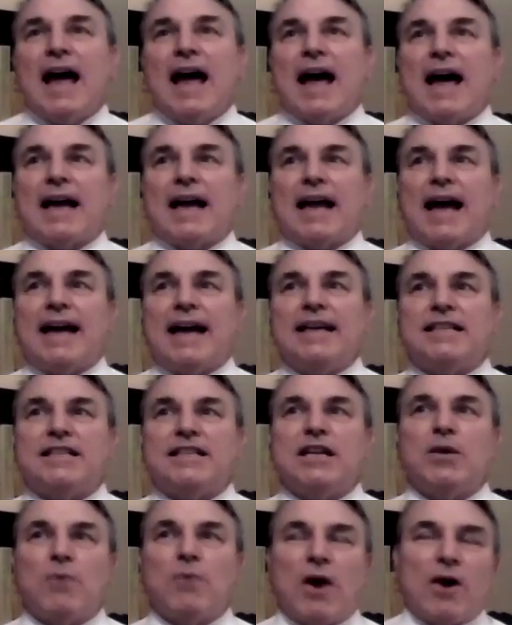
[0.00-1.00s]
And
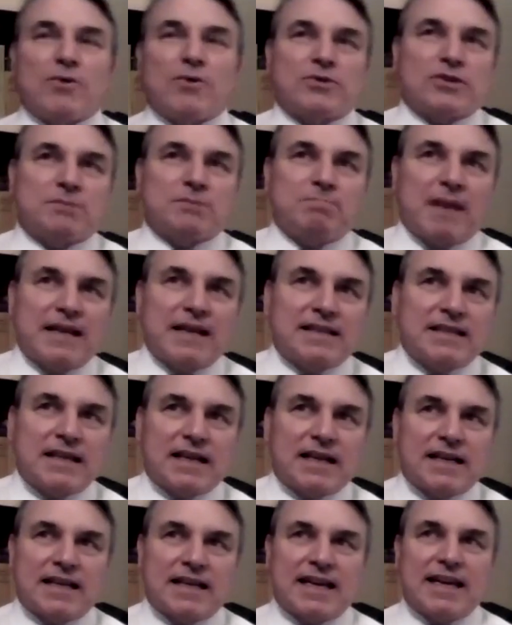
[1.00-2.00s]
H.G. Wells was
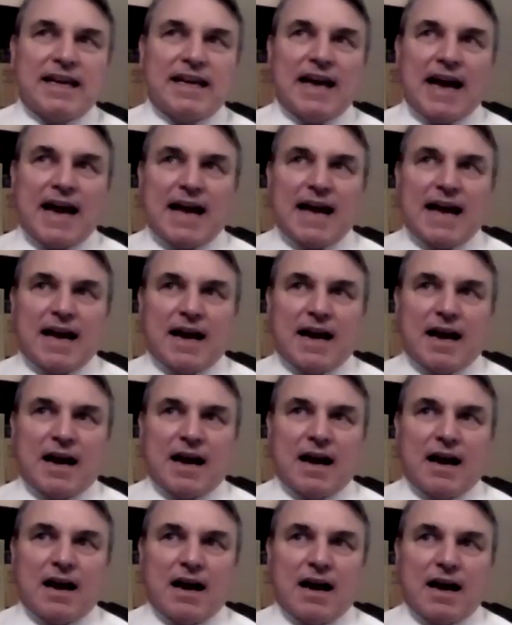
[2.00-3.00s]
basically uh,
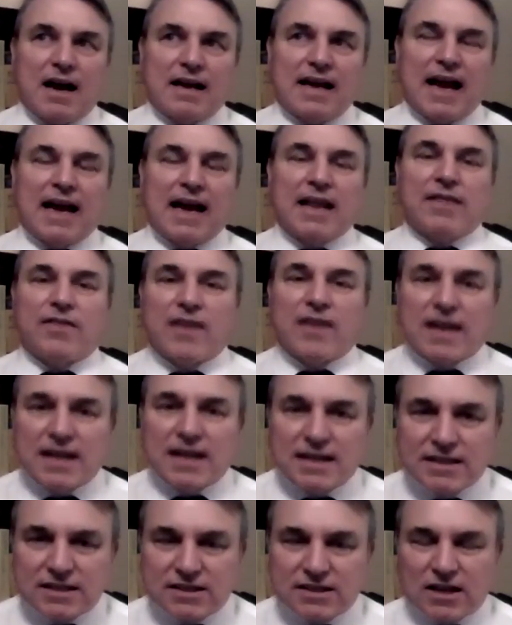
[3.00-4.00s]
uh, an
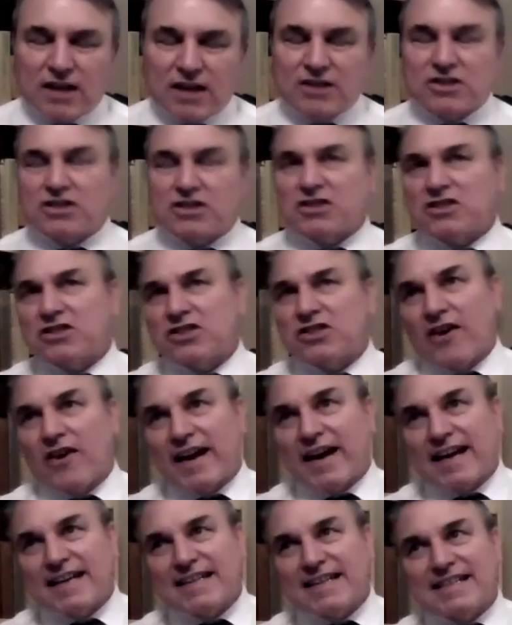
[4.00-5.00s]
atheist, a
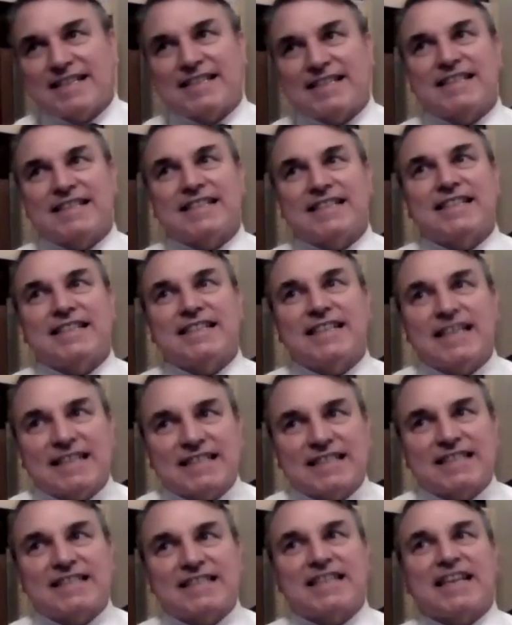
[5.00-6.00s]

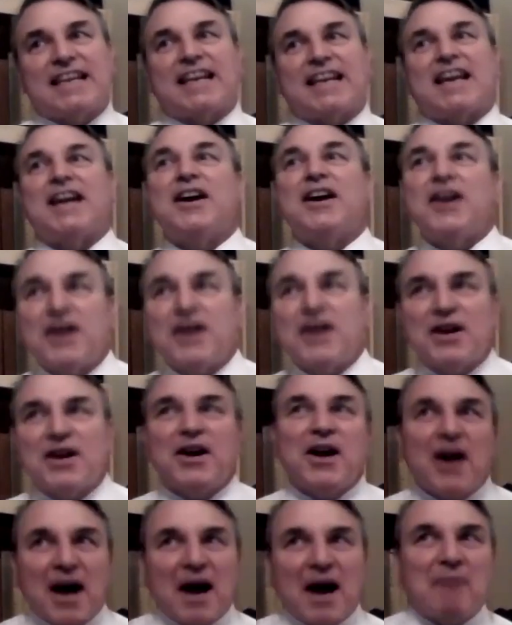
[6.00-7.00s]
scientistic
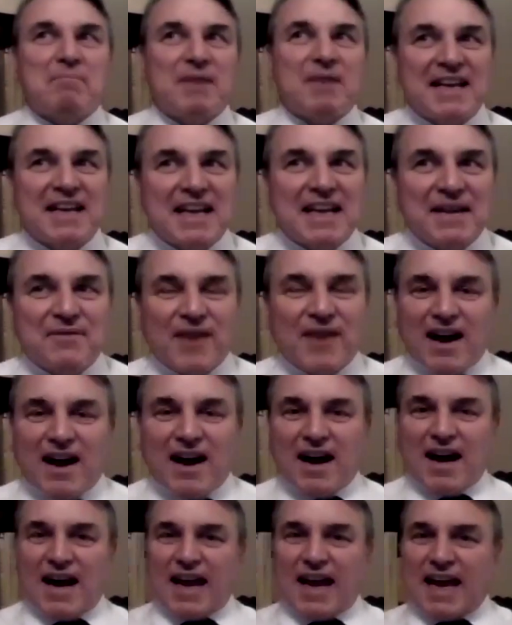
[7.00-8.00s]

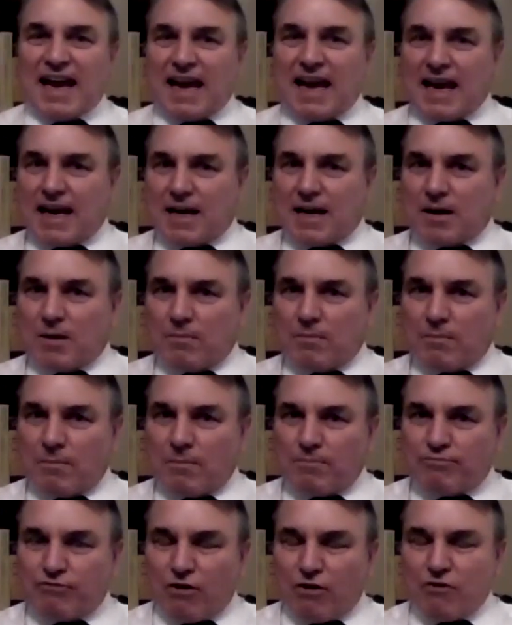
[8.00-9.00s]
believer in
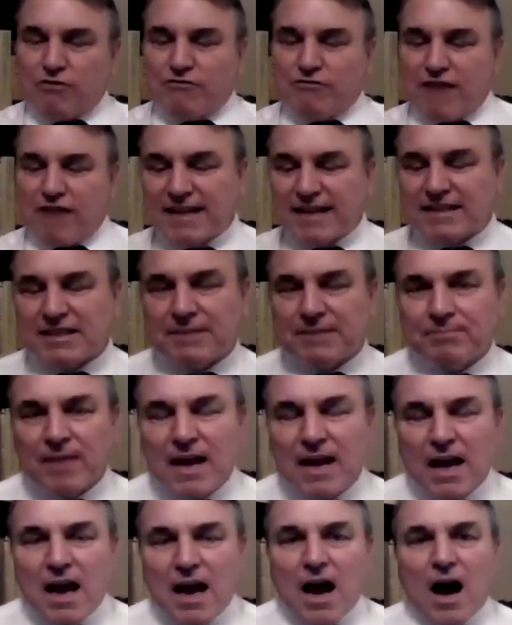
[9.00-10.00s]
progress,
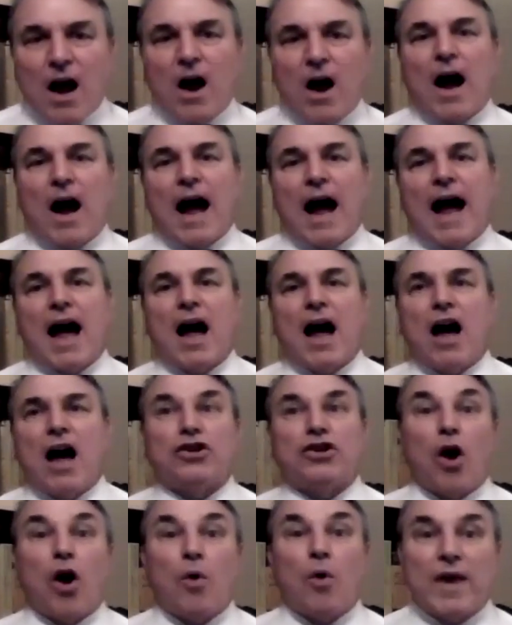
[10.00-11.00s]
uh, uh a
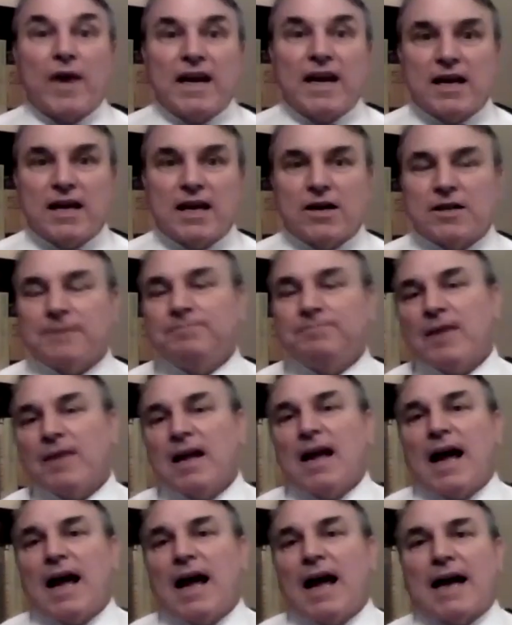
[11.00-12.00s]
Darwinian,
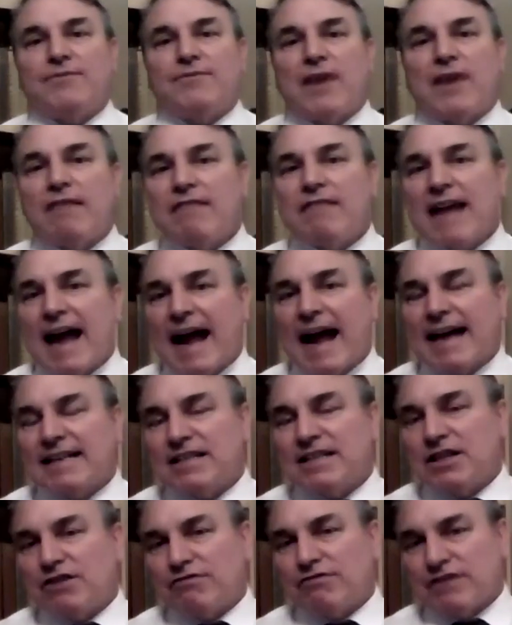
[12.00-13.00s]
and very
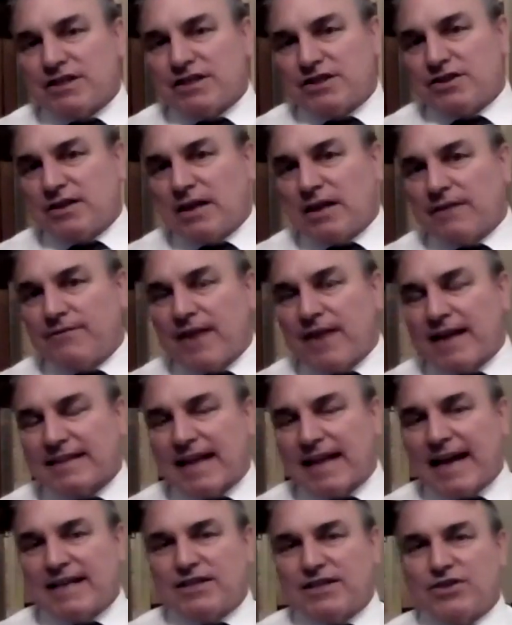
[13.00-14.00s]
anti Christian, in fact,
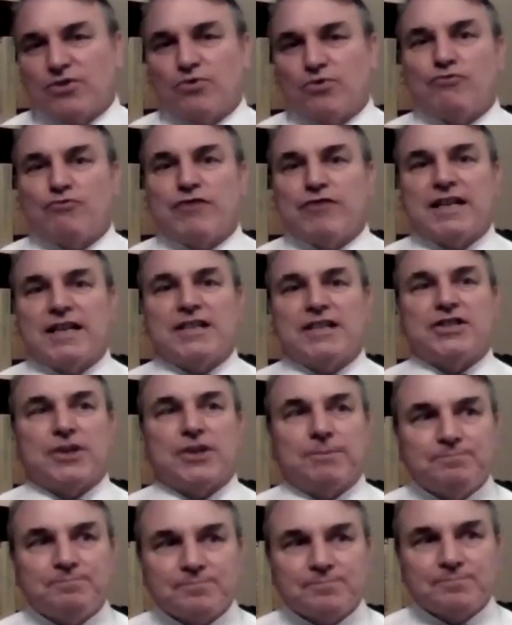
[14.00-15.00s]
anti all
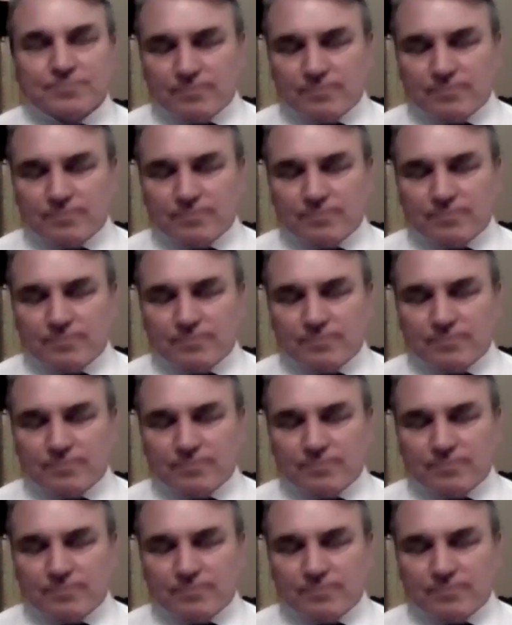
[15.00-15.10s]
religion.